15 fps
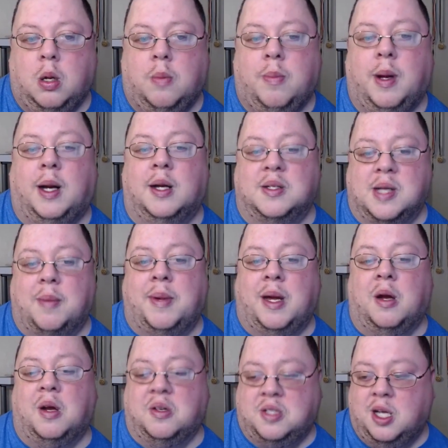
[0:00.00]
Because I'm
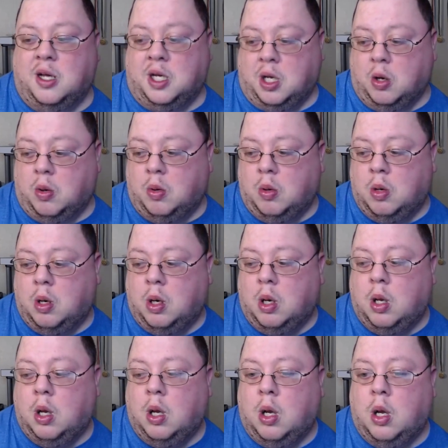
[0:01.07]
here to tell you,
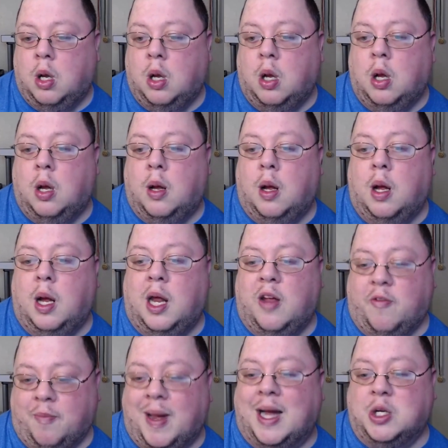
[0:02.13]

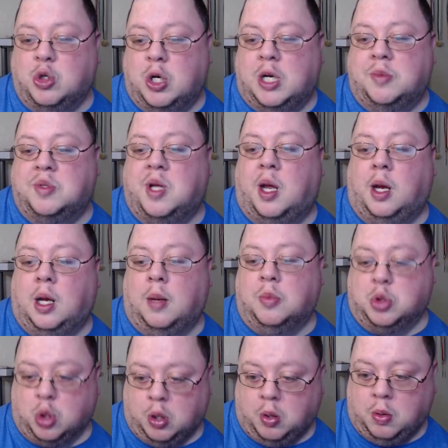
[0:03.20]
if my dreams can come
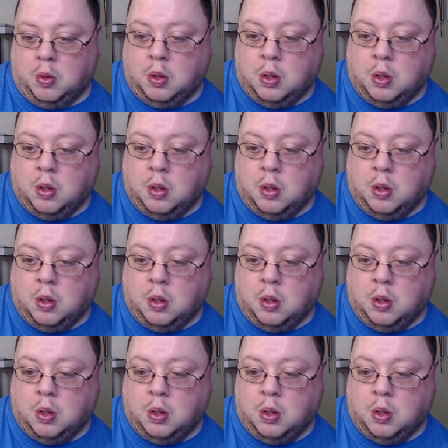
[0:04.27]
true,